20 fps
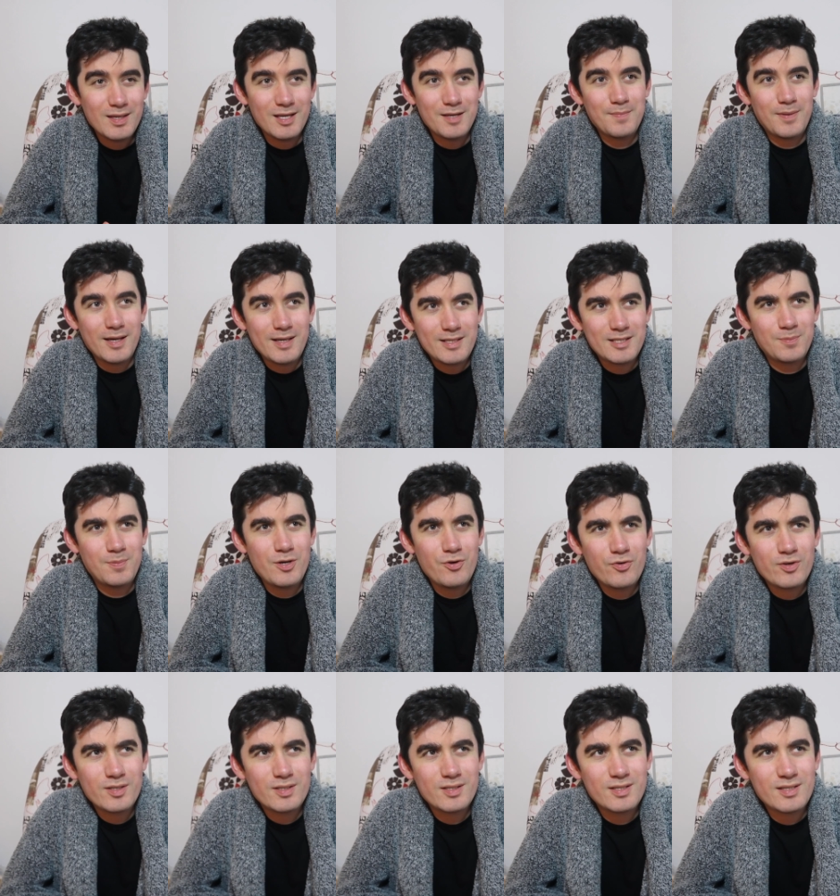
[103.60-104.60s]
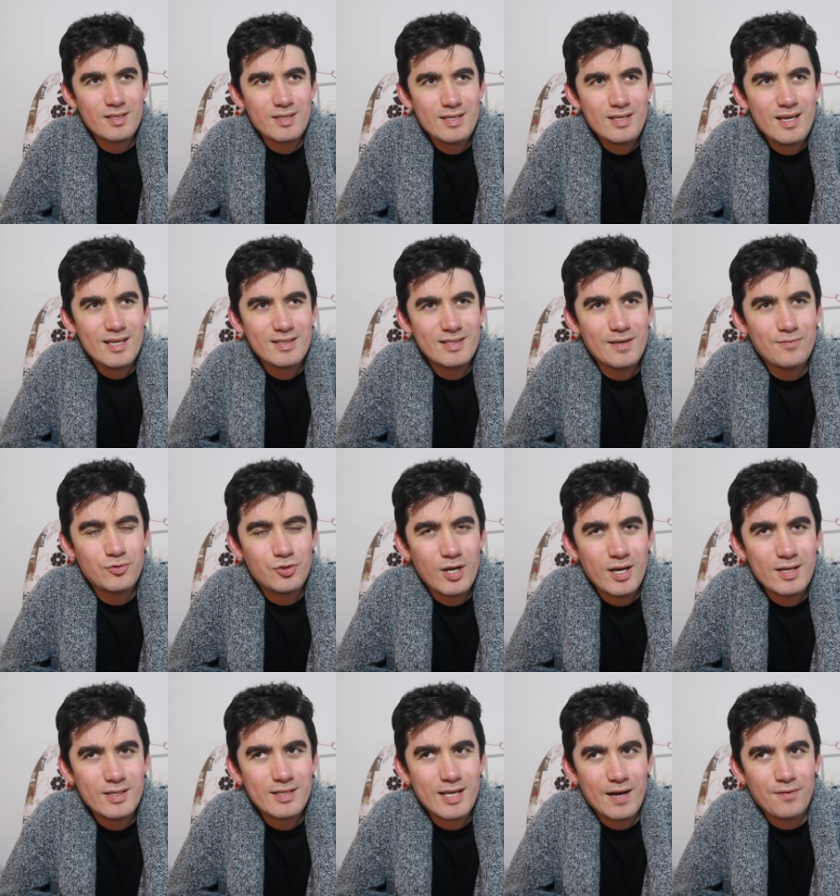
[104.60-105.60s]
In my experience,
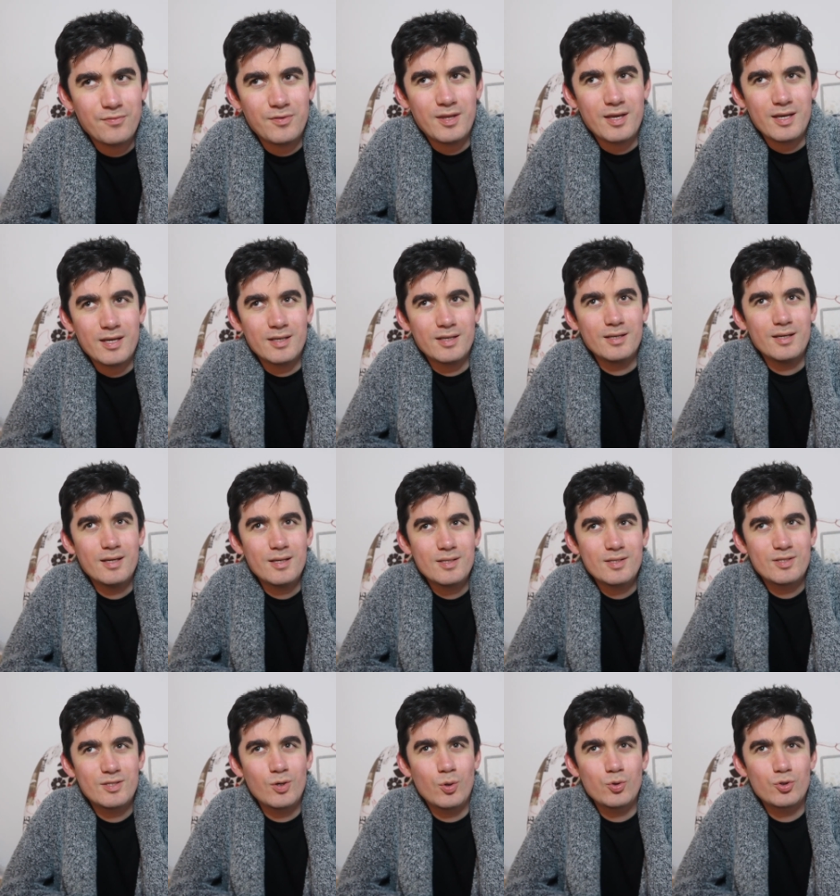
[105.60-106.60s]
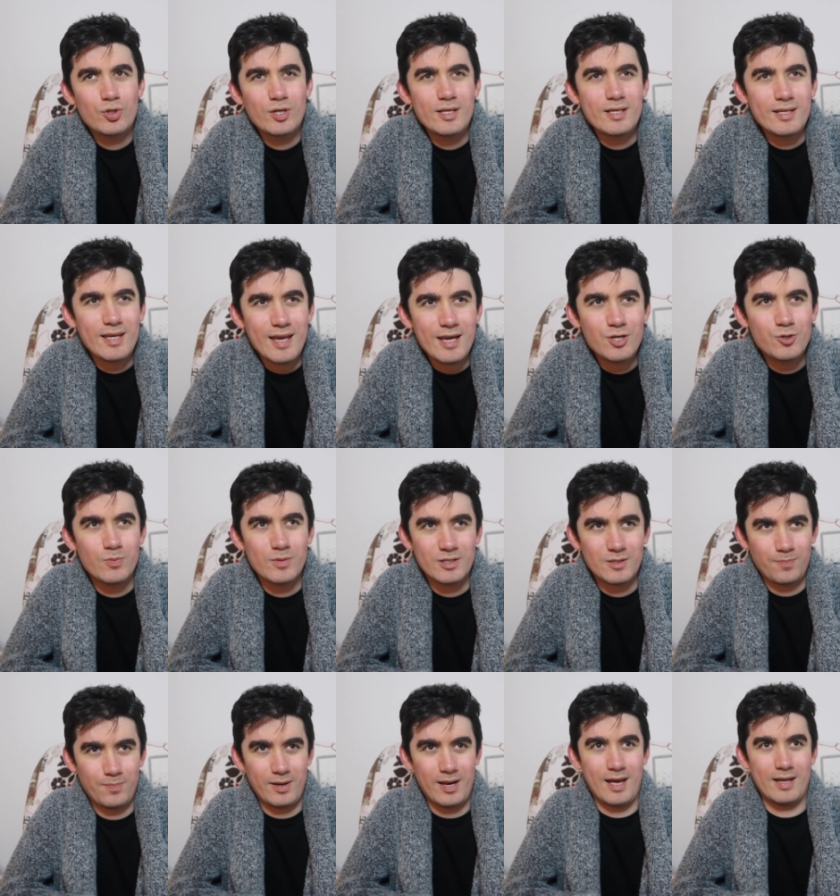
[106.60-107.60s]
ESFJs have their social
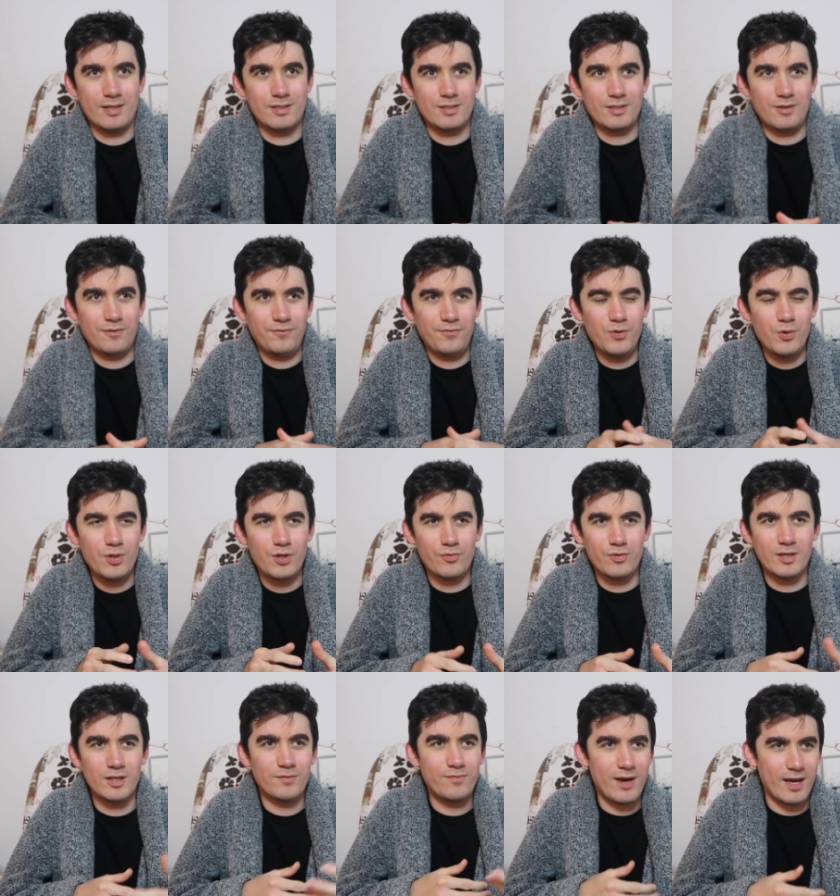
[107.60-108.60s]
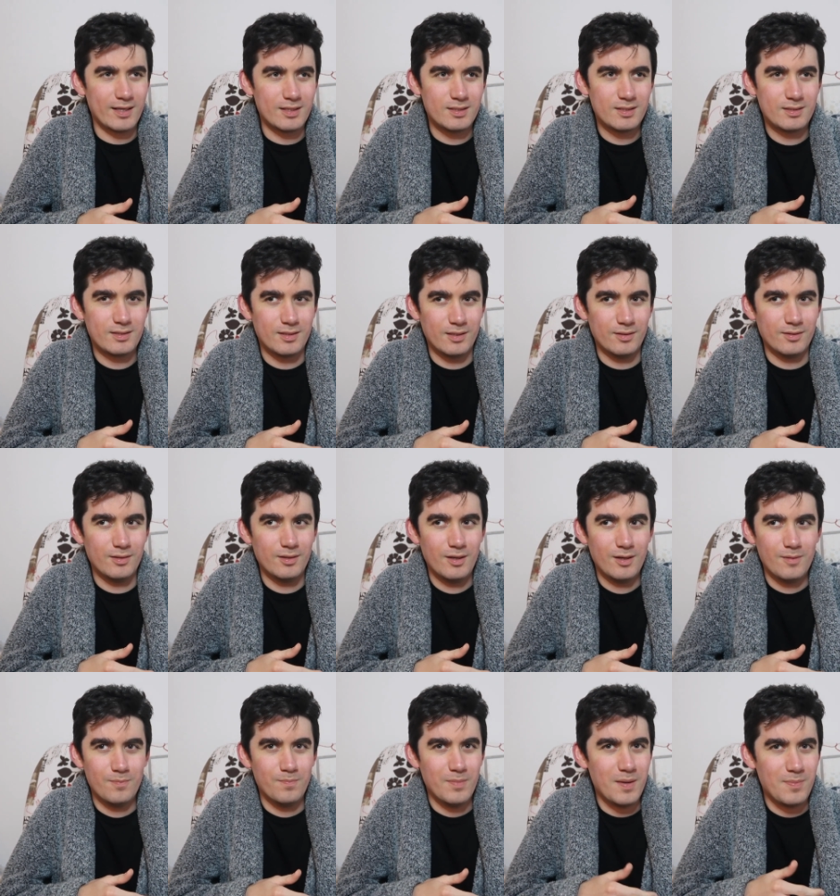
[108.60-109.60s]
engagements planned further in advance than
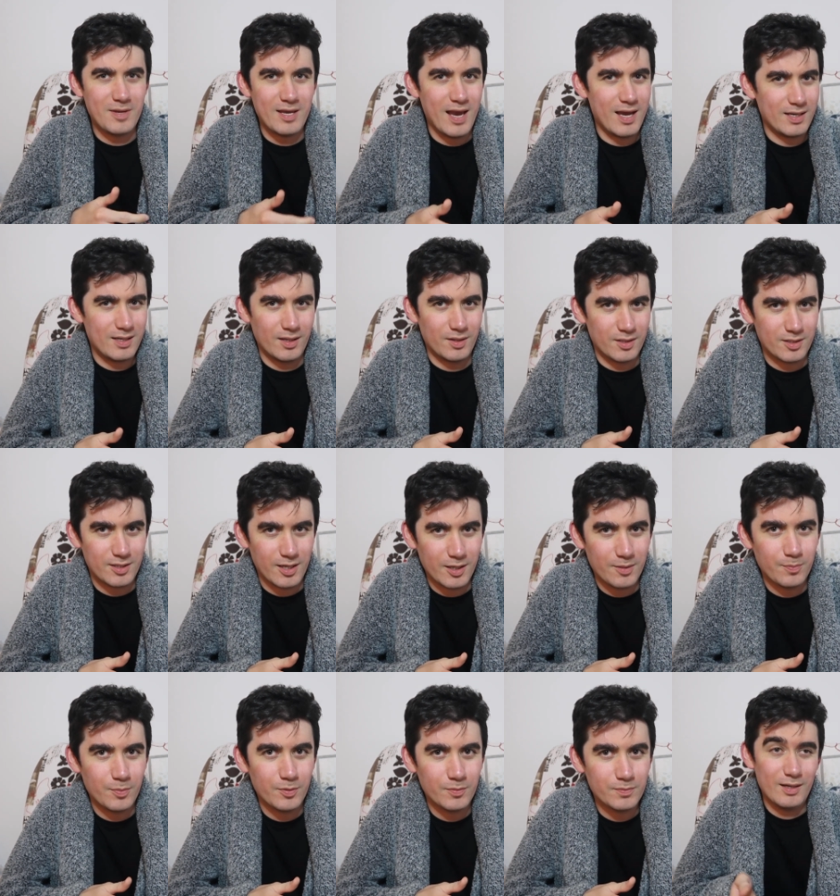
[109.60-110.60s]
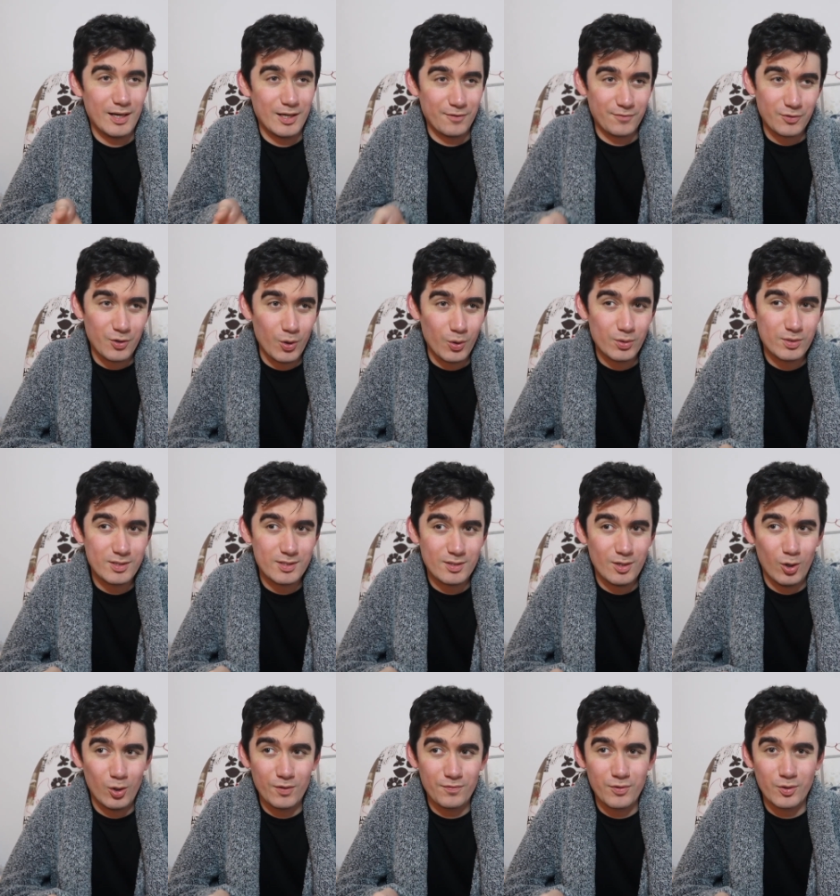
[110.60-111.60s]
maybe any other type. And of course,
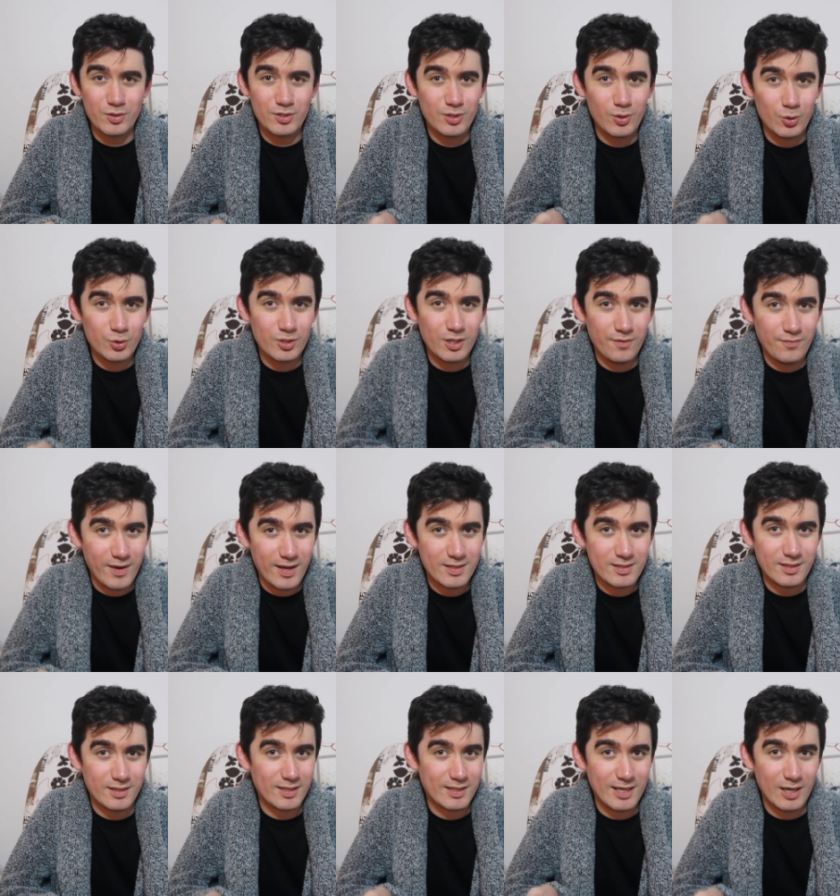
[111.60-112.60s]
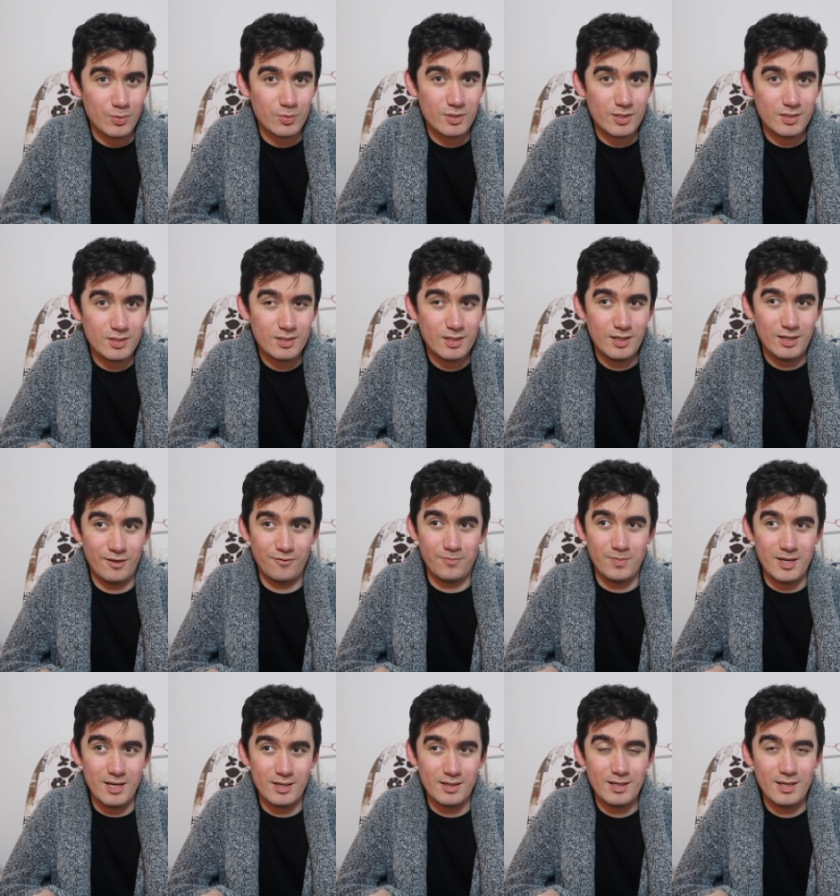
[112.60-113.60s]
all of those social events and encounters have
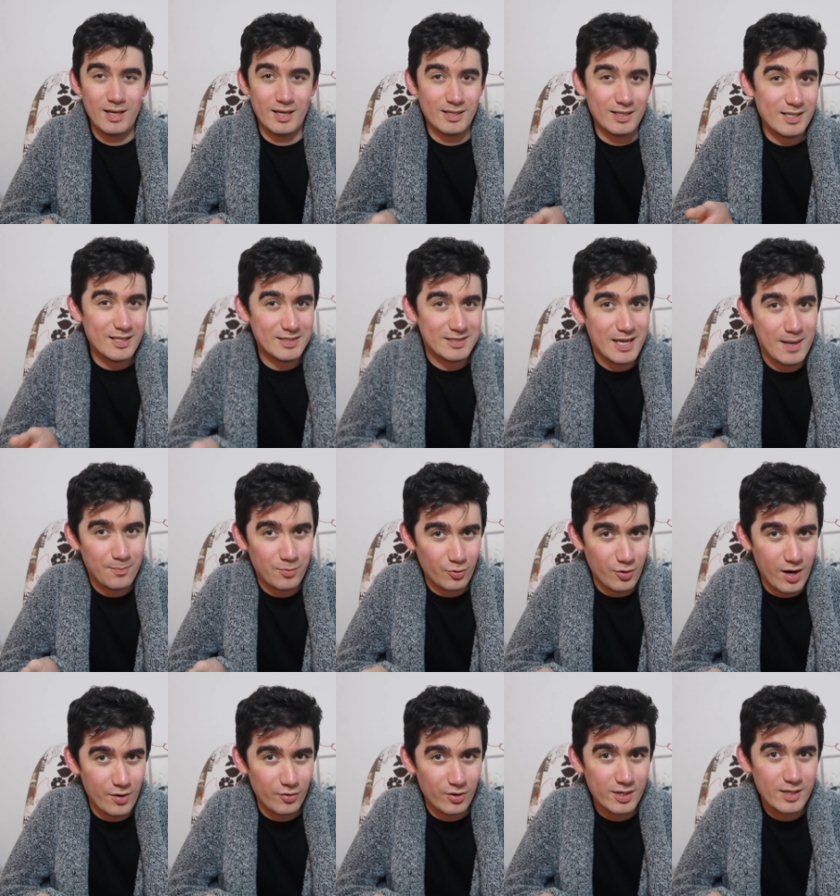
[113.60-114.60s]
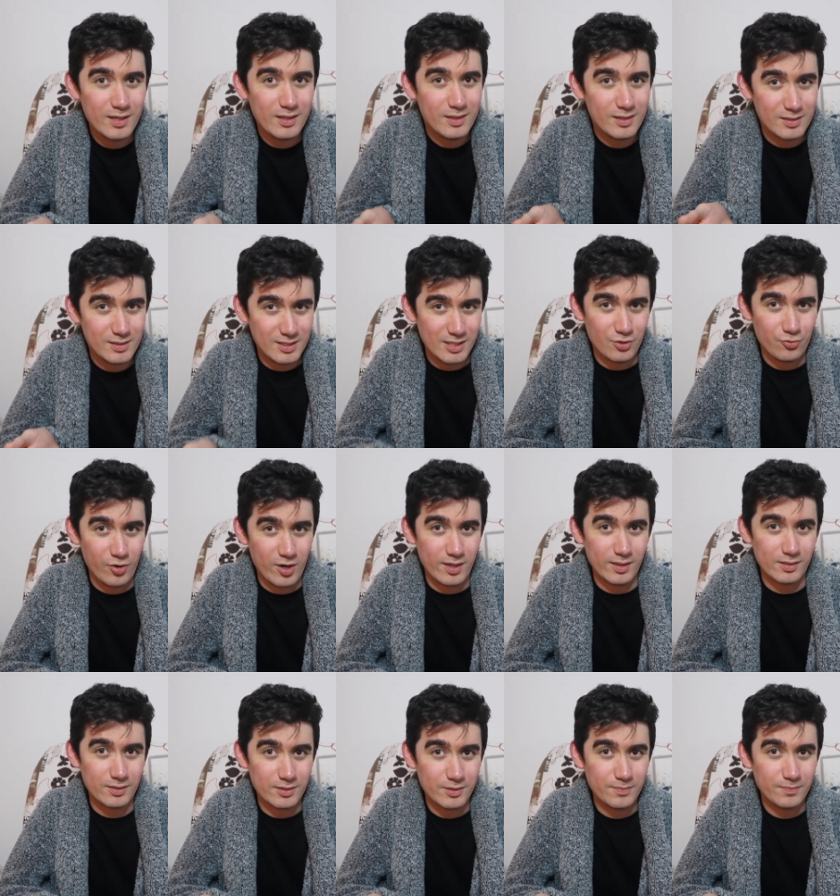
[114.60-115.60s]
been, at least temporarily,
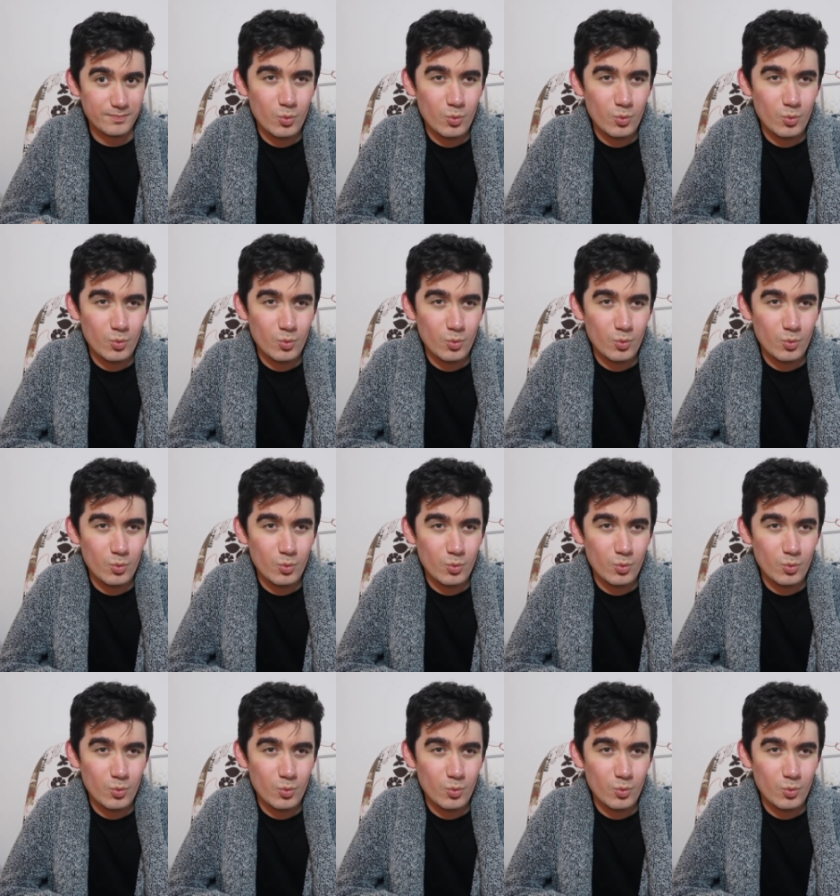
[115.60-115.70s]
derailed,